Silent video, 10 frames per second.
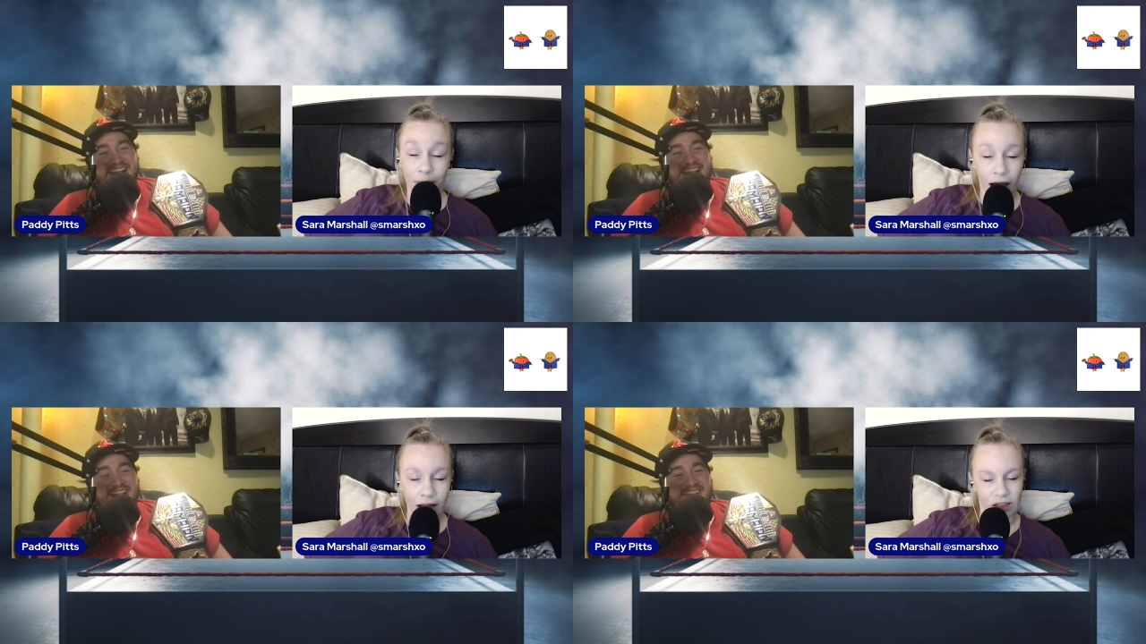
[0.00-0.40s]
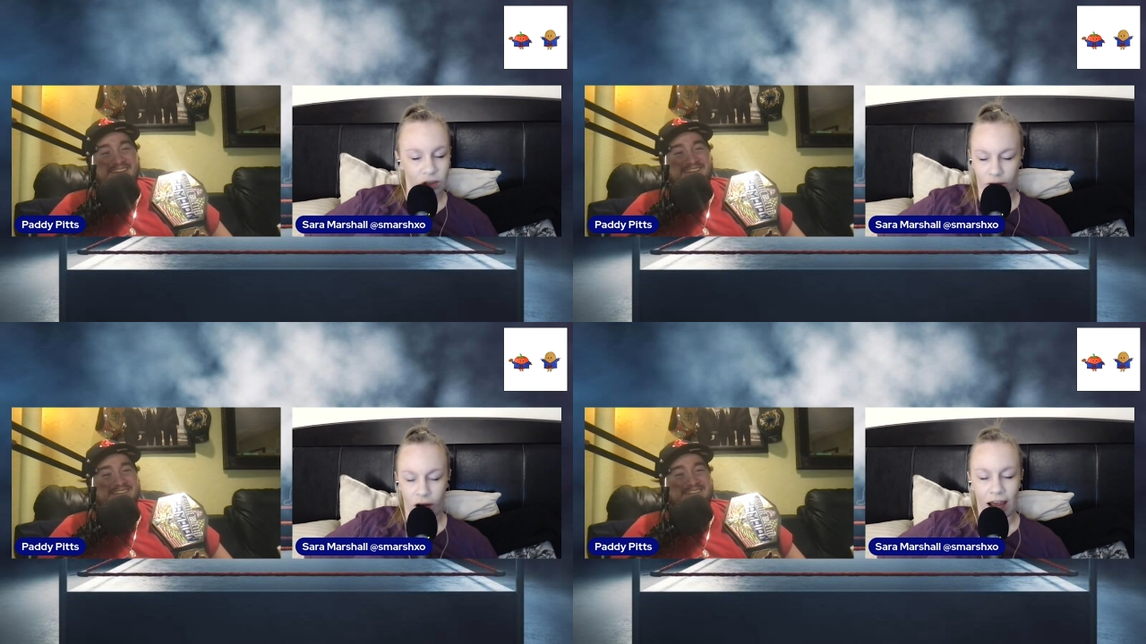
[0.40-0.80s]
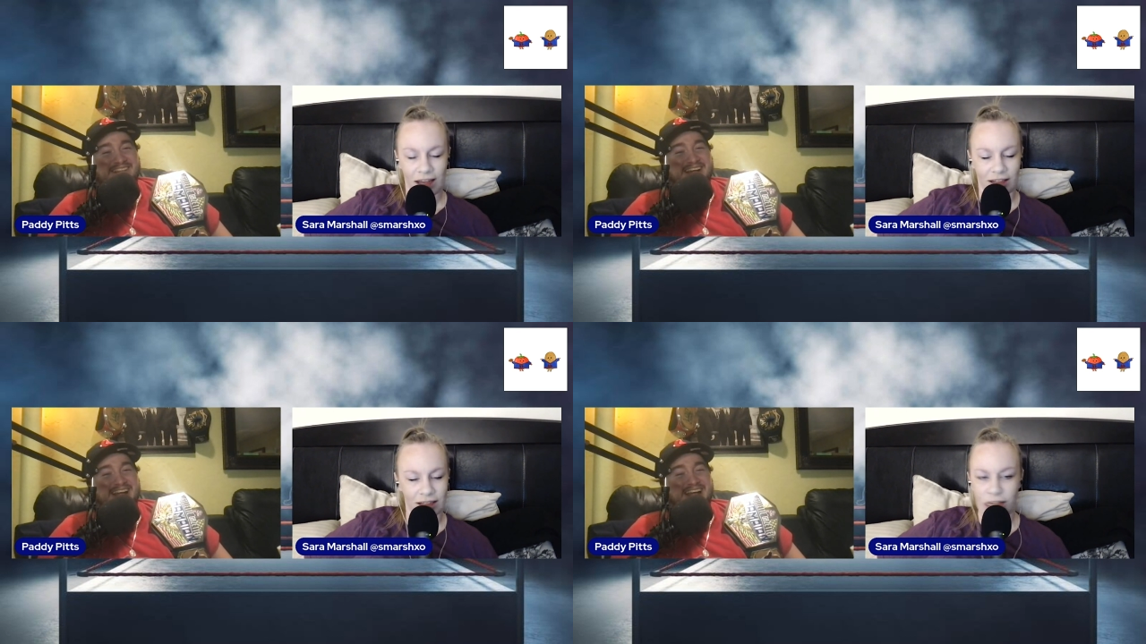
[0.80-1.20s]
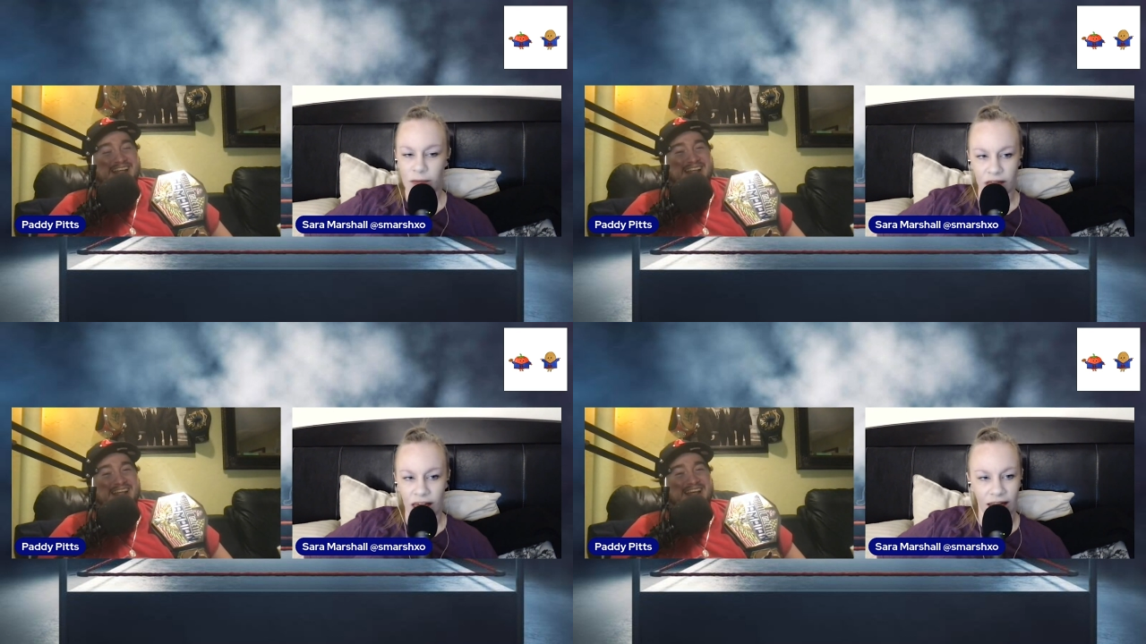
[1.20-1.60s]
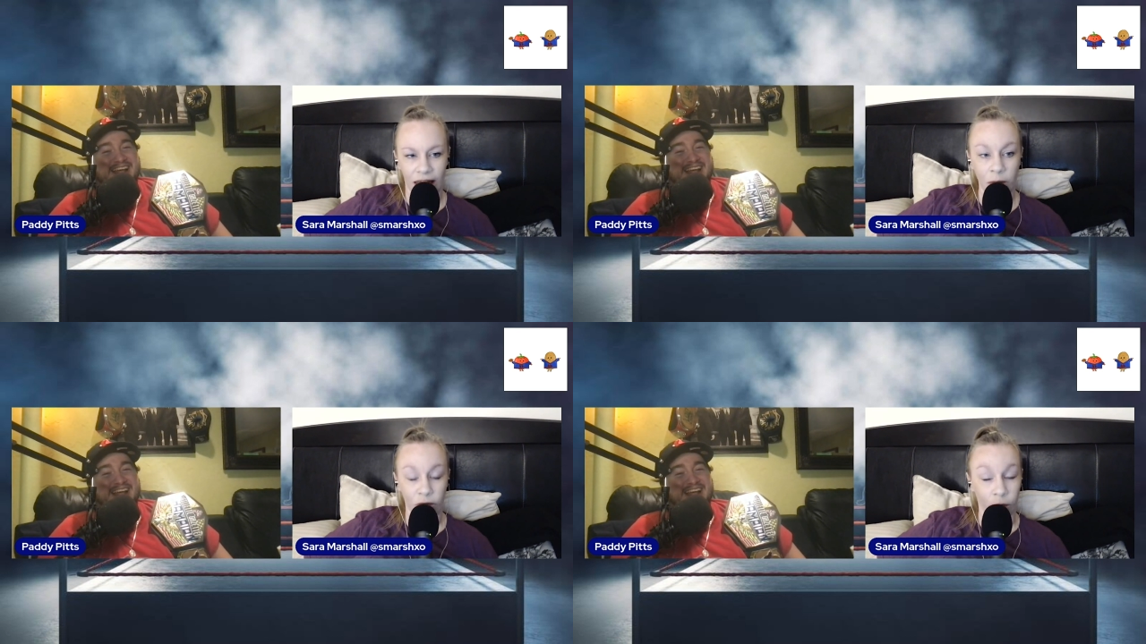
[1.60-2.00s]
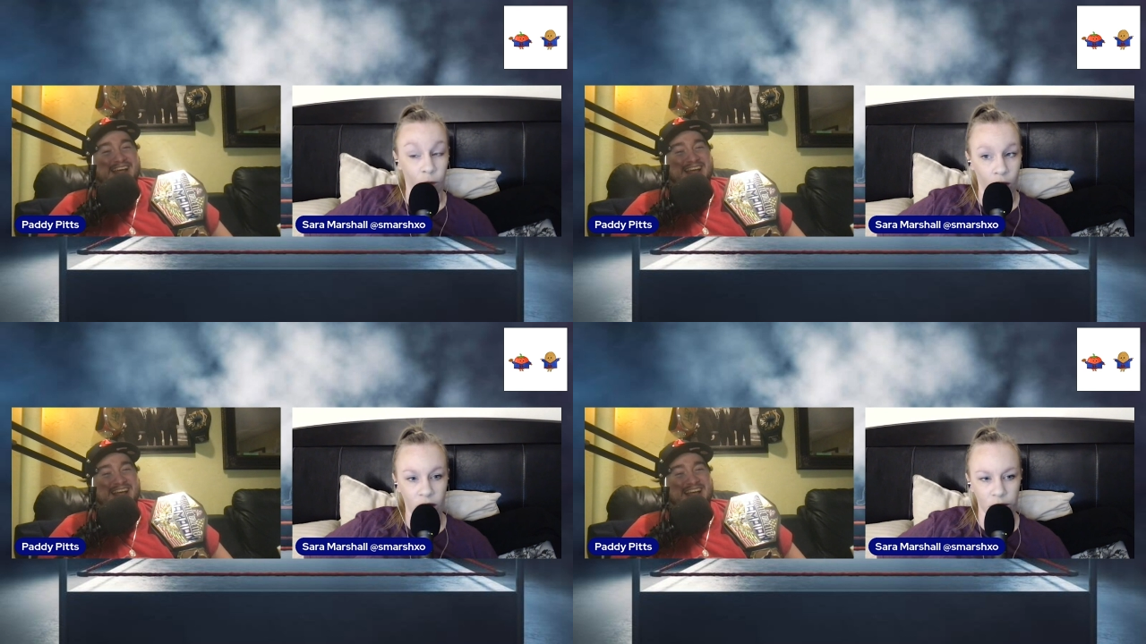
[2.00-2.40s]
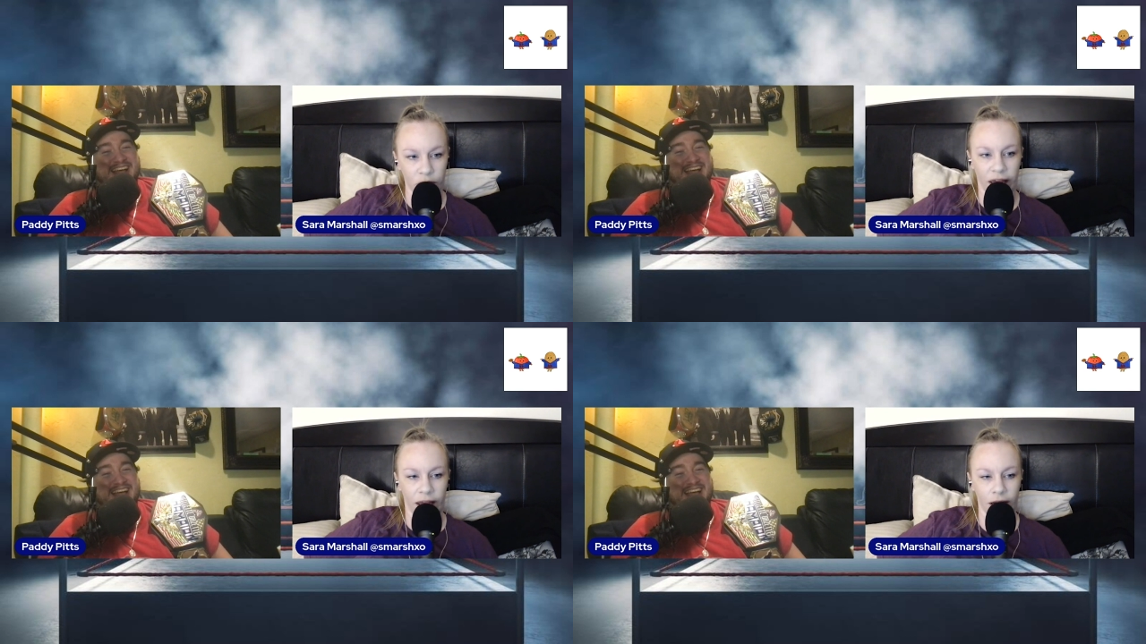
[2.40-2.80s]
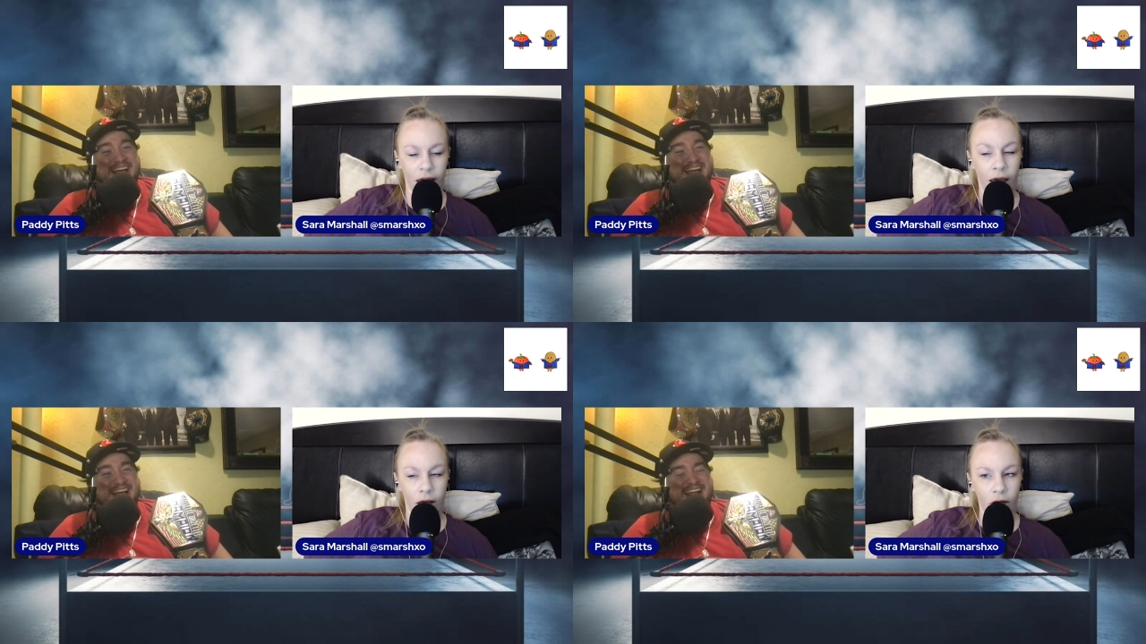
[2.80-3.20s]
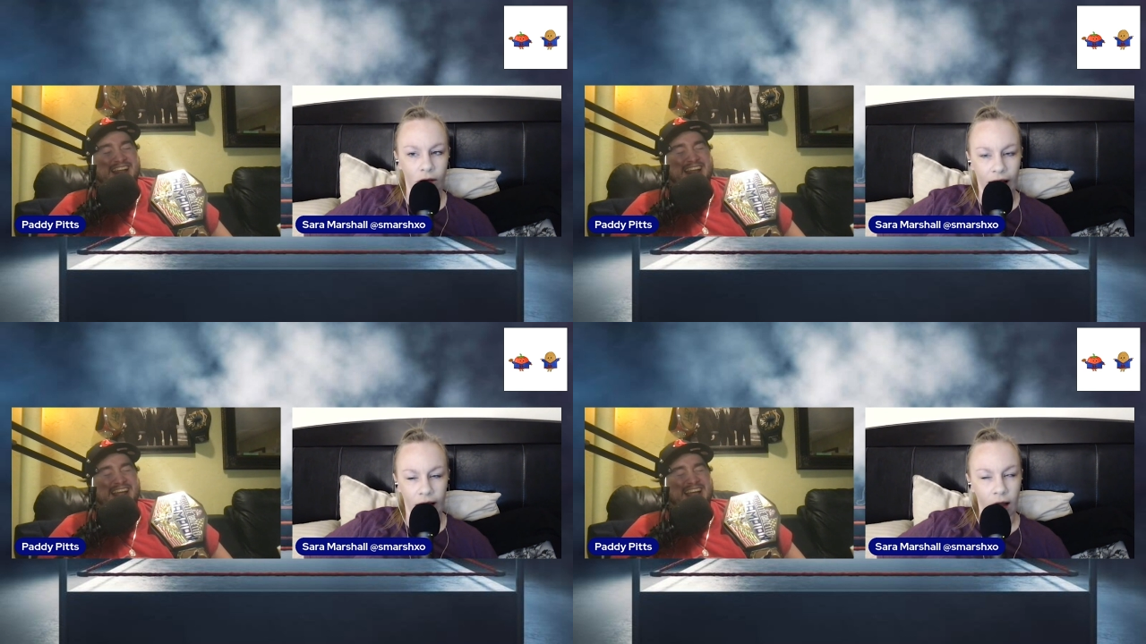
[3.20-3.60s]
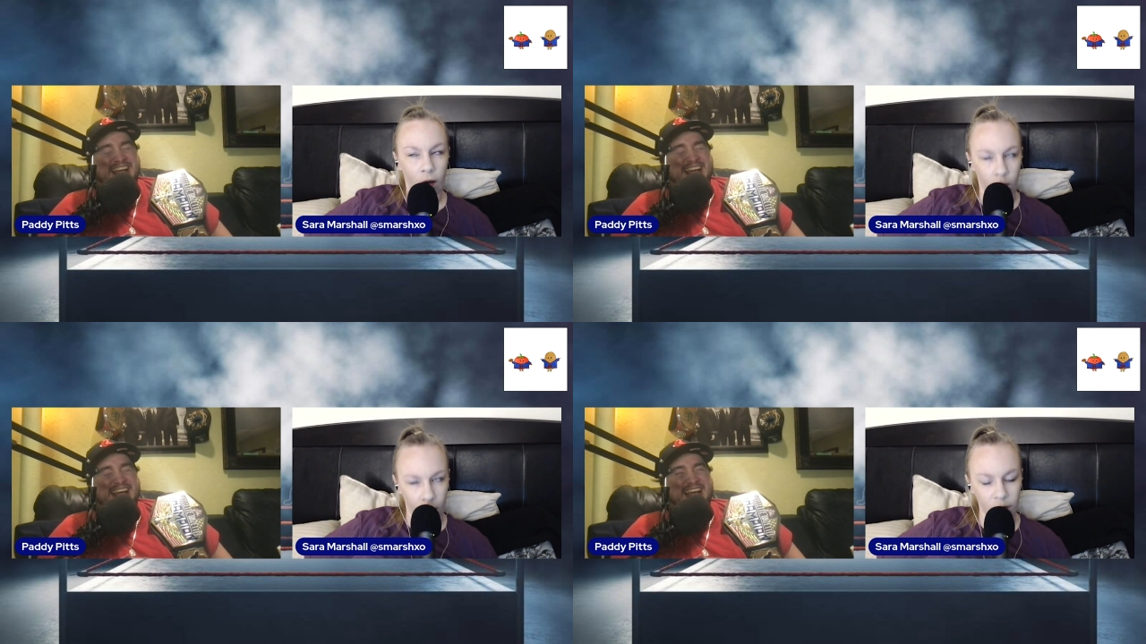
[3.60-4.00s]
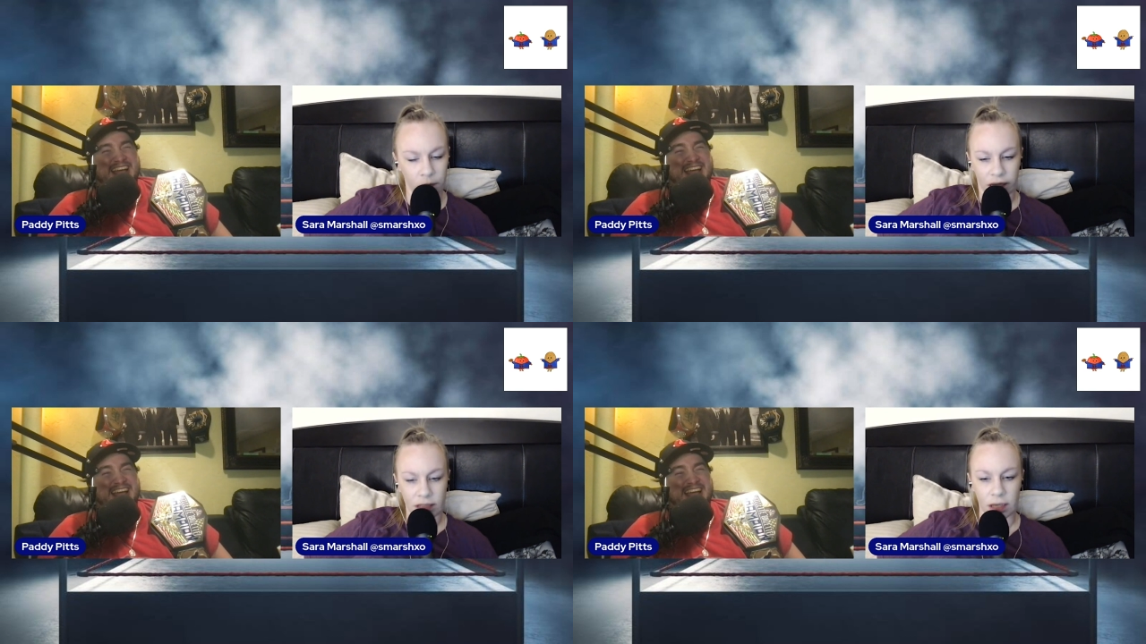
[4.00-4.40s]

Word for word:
Speaker 1: I'm not surprised. That seems like it came from one brain who had one brain